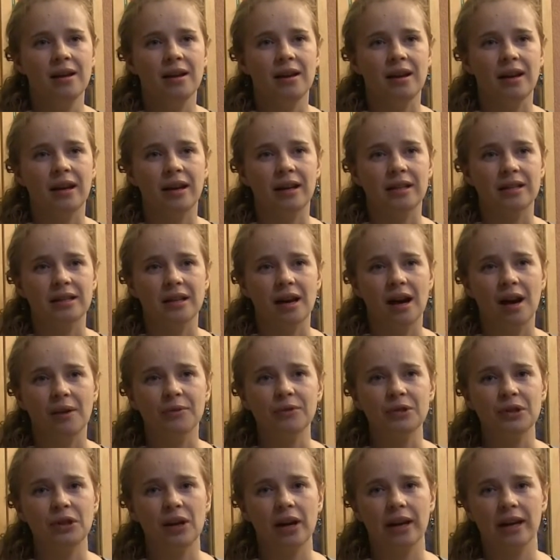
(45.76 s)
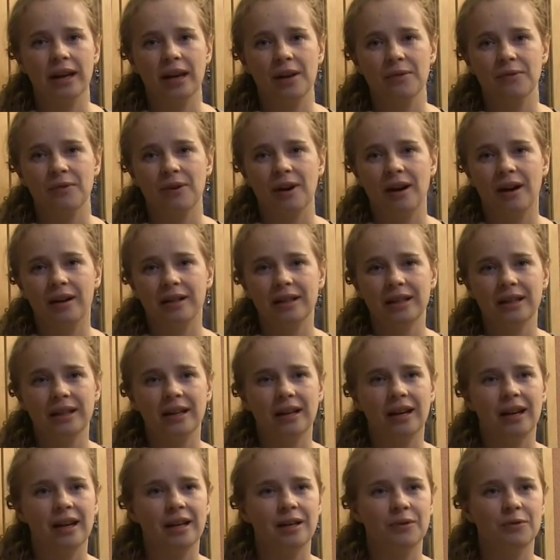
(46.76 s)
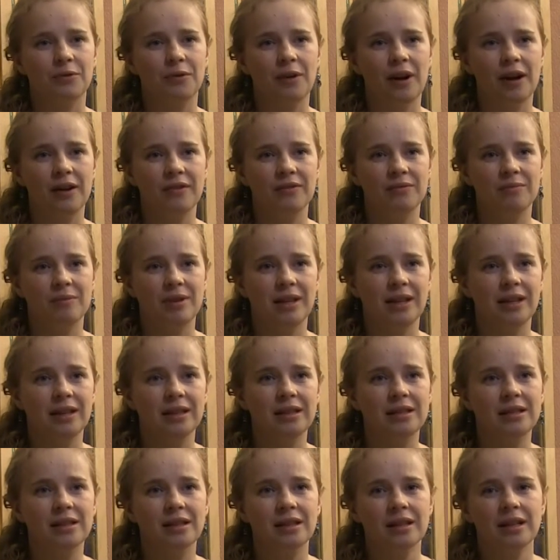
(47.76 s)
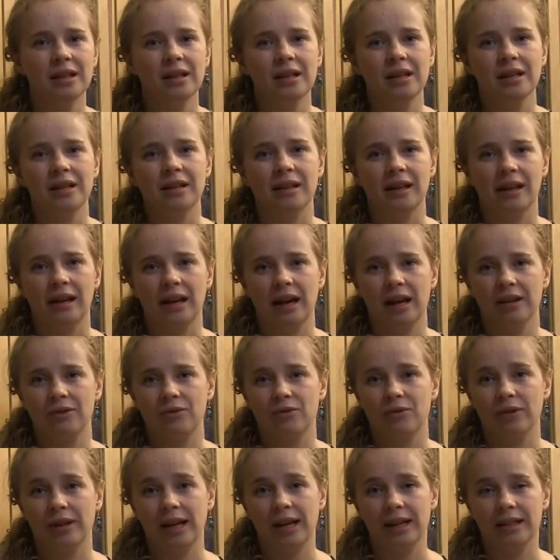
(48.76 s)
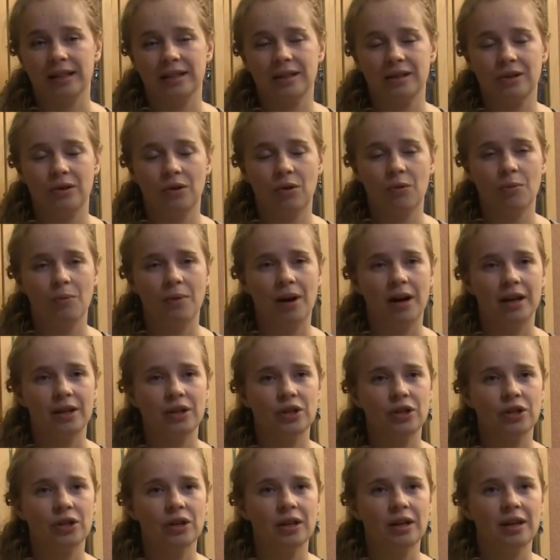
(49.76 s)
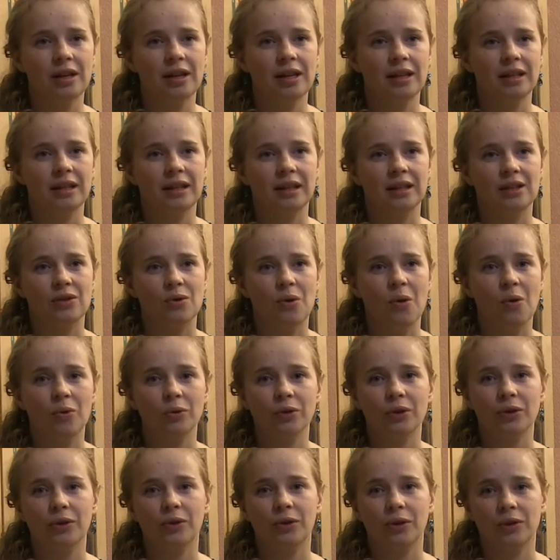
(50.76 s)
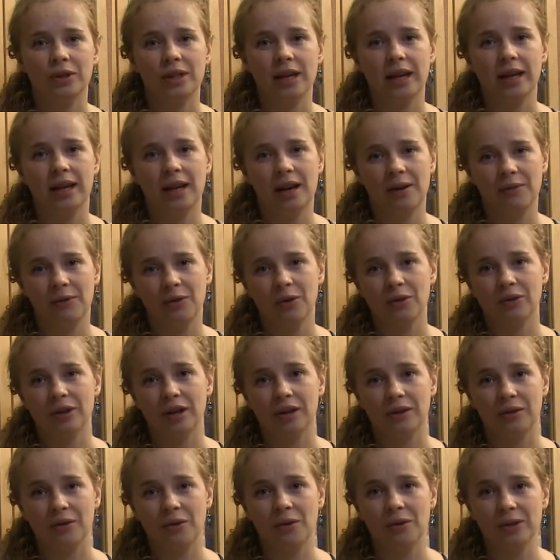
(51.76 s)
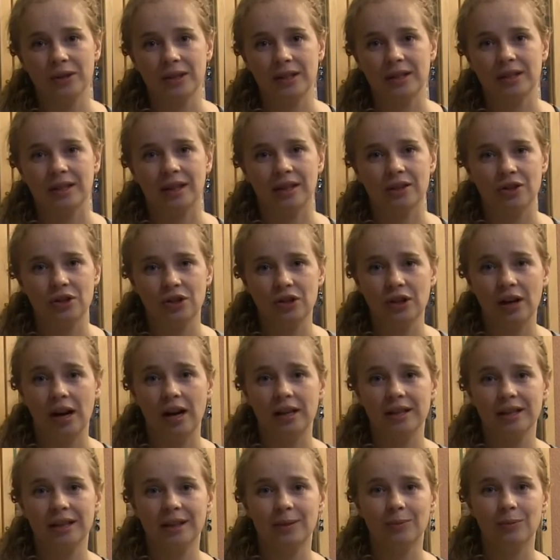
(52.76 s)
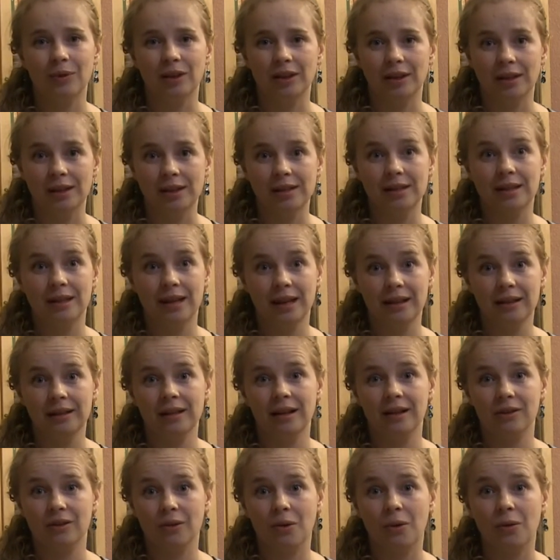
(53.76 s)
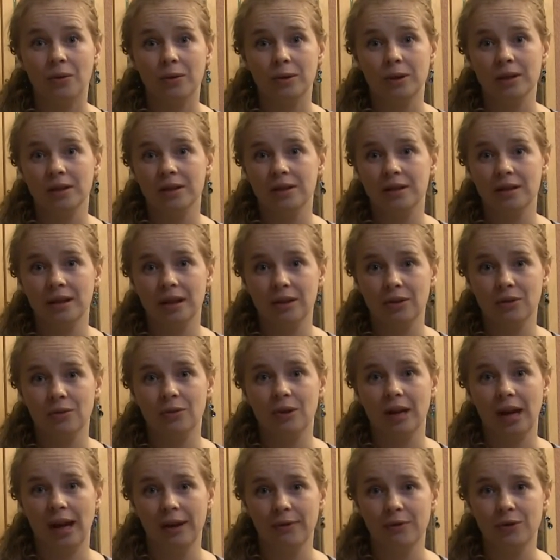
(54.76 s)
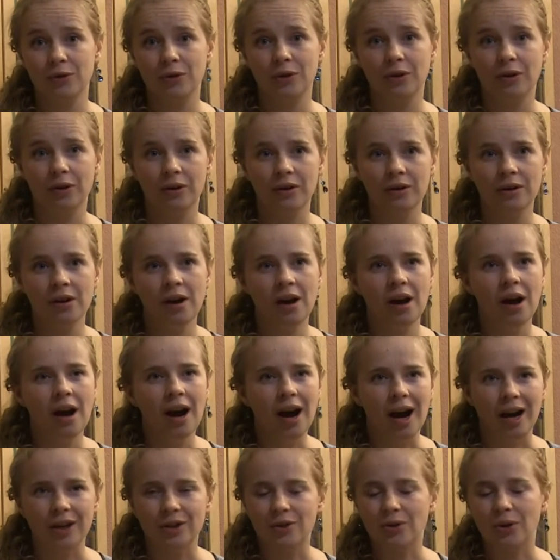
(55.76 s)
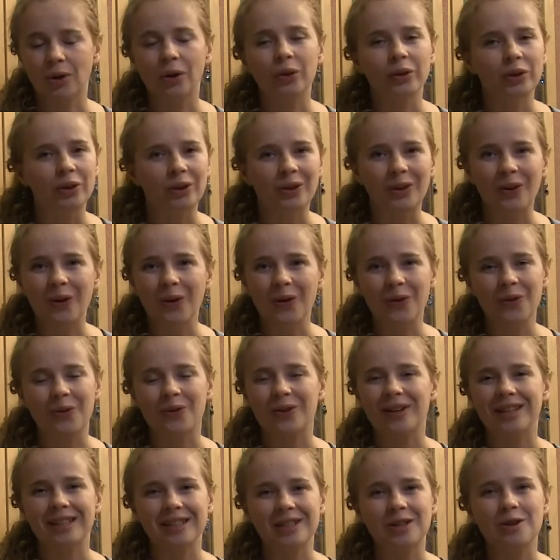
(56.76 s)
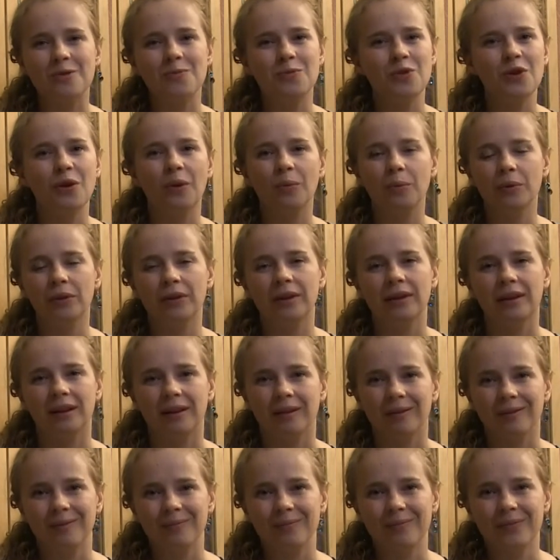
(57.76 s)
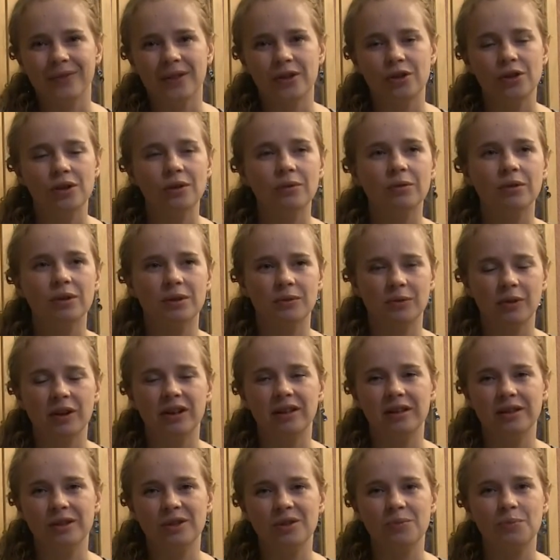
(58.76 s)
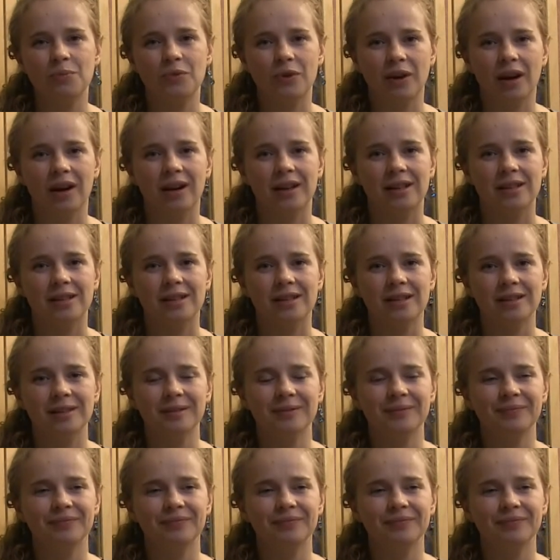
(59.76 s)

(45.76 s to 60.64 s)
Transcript: And after I gave Arnica in 5 minutes, the cat relaxed so much that owner thought I gave her narcosis, and she asked me, is that narcosis that you gave to her? I told, no, it's homeopathy. She was very surprised.